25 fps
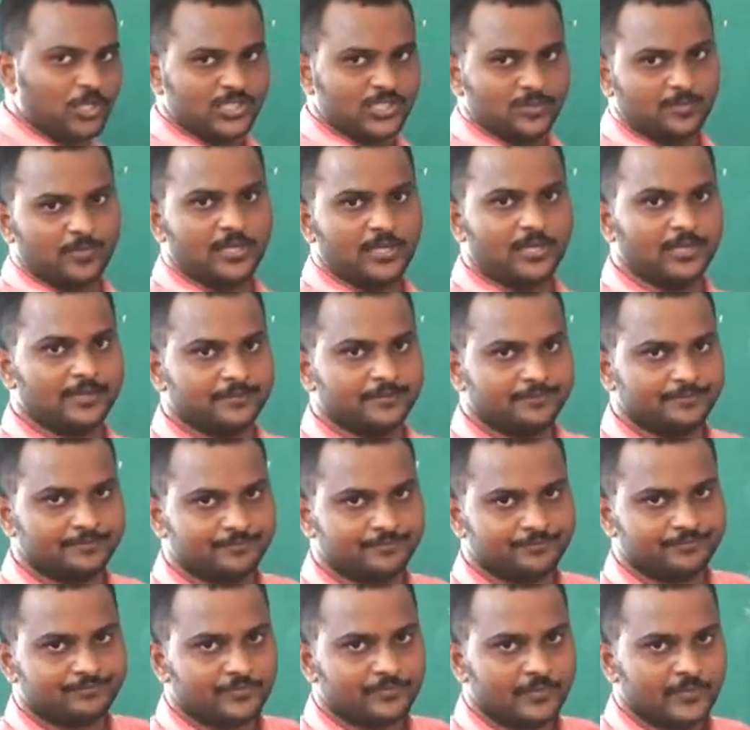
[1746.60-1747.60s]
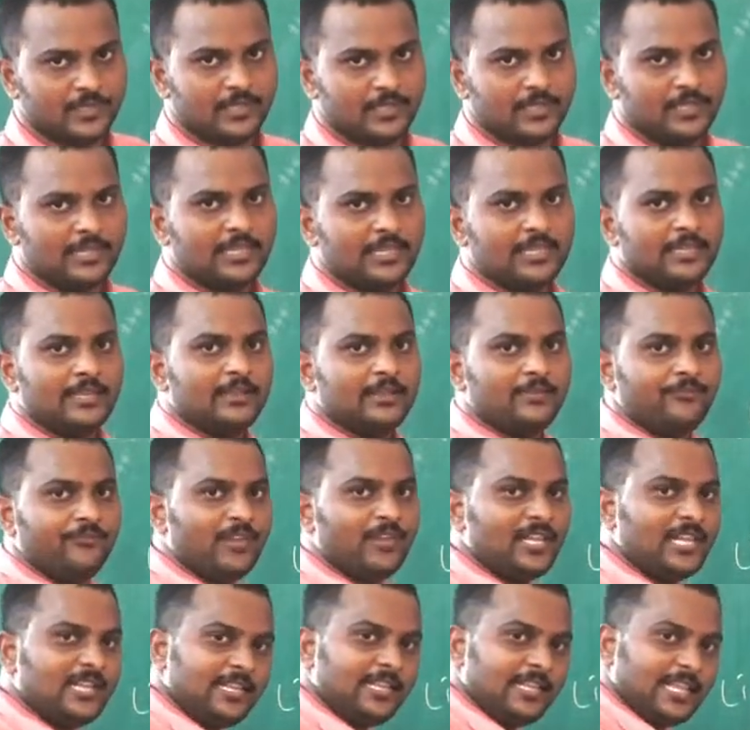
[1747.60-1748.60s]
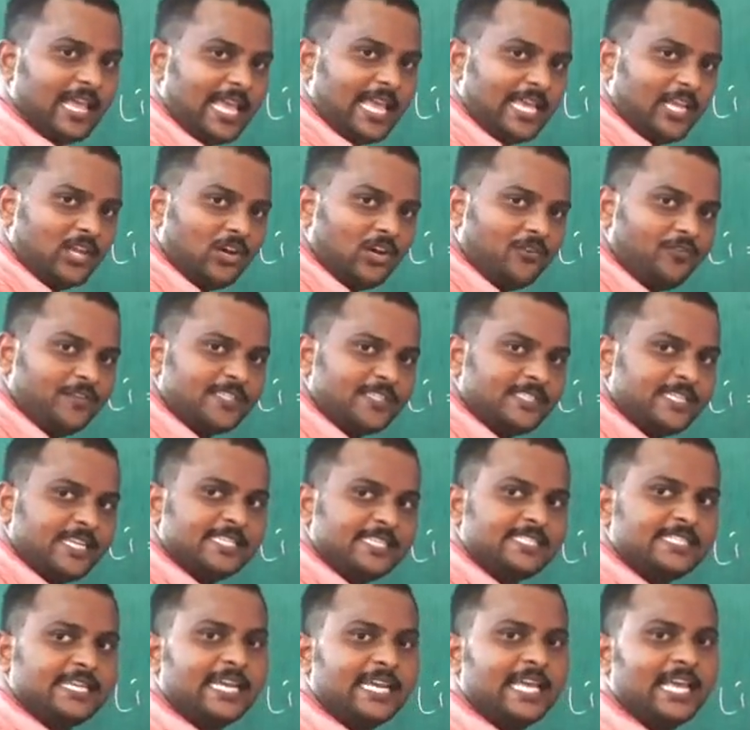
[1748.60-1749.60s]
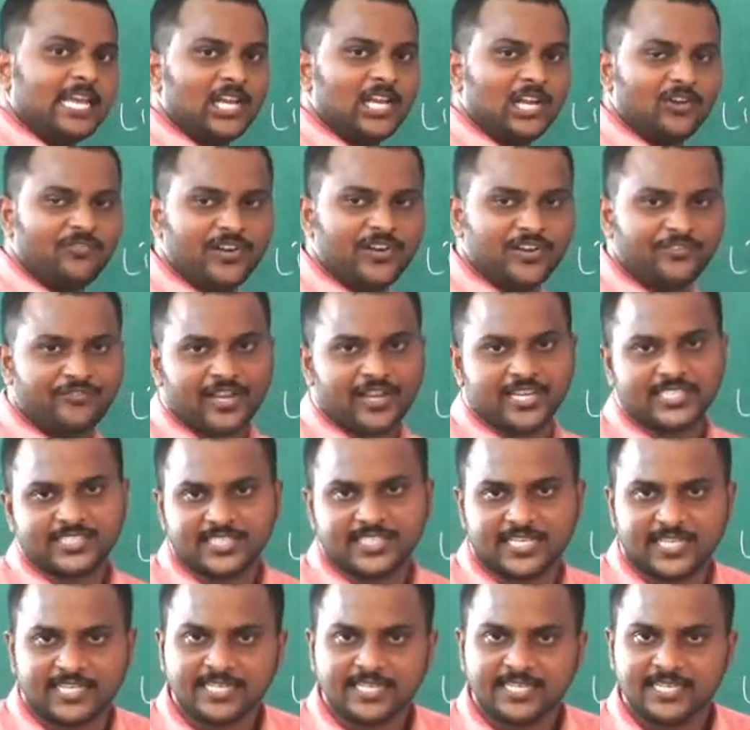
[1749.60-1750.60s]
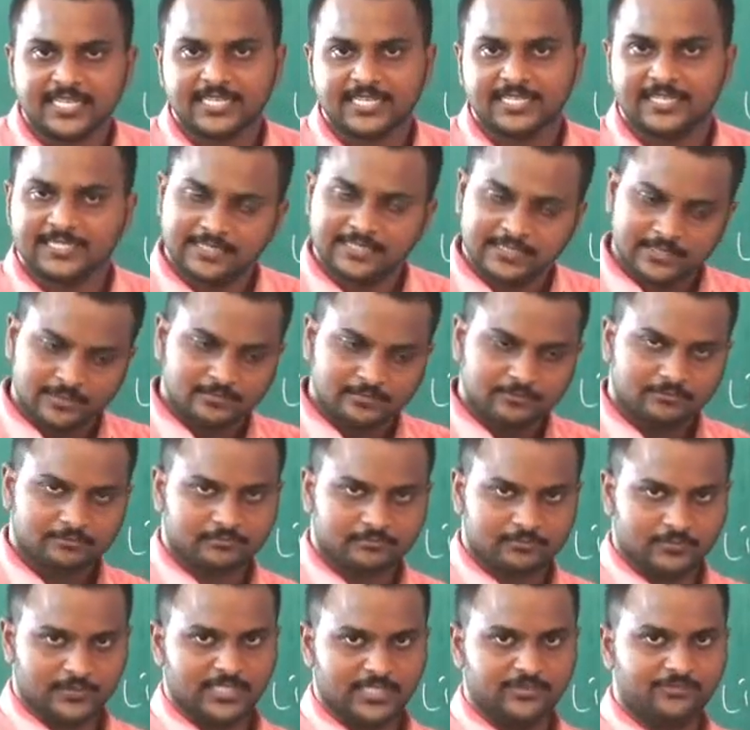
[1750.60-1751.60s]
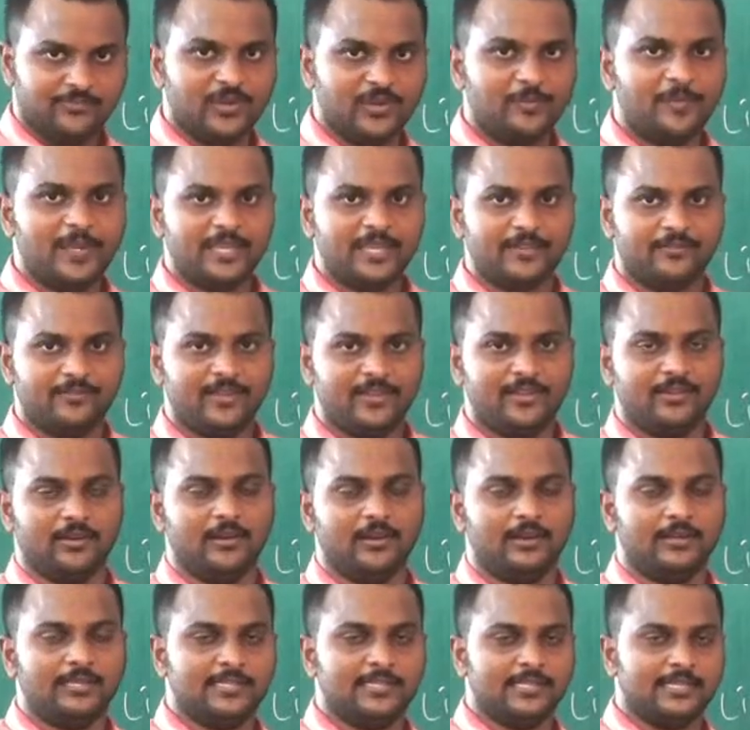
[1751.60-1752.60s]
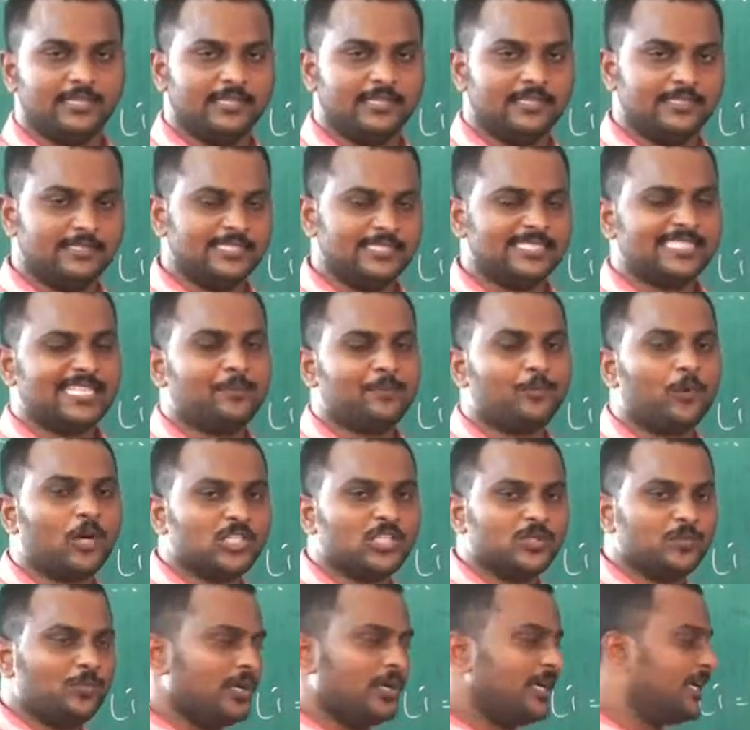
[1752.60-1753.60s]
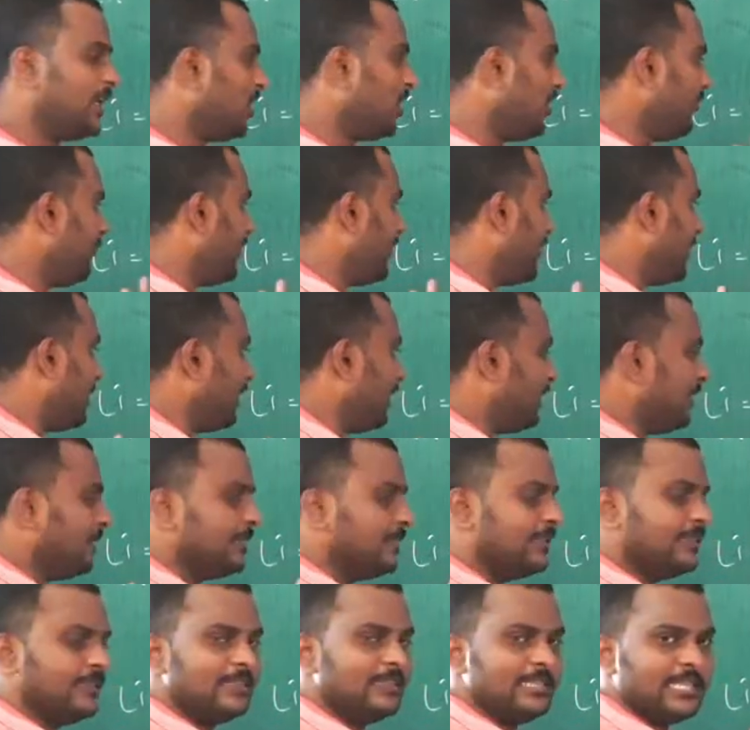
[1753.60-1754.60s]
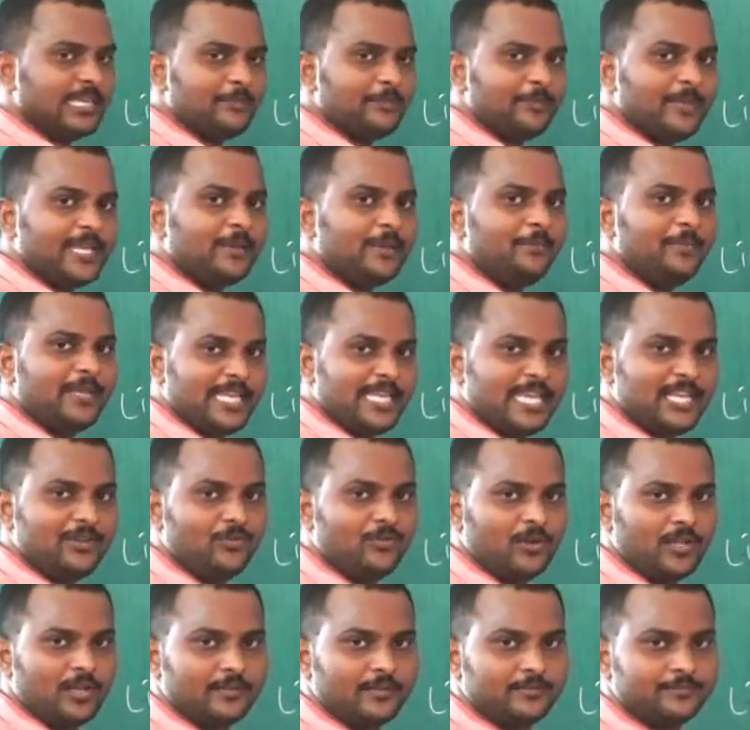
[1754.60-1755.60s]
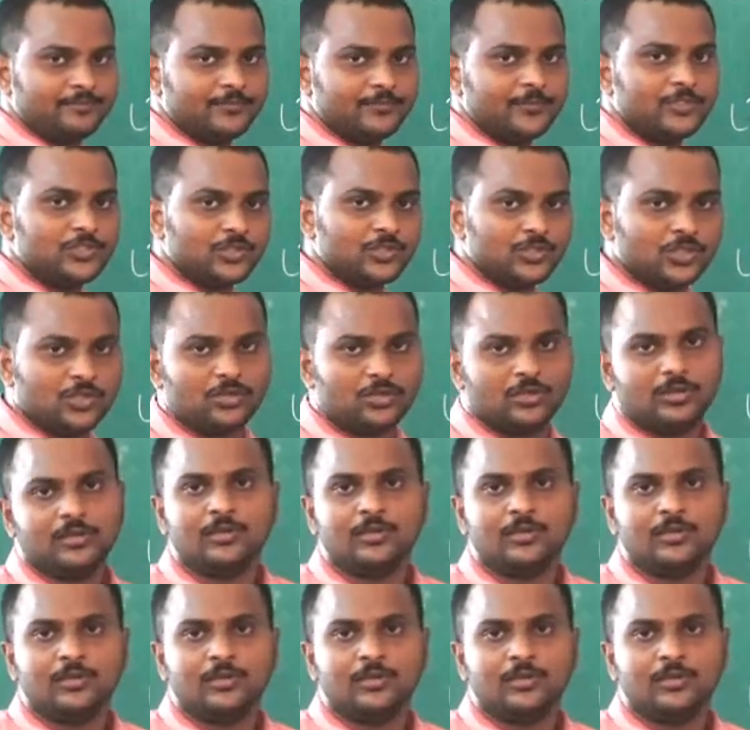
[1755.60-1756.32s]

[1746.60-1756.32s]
possible? Will angle of incidence and angle of refraction are will be is the possibility of they are becoming equal? So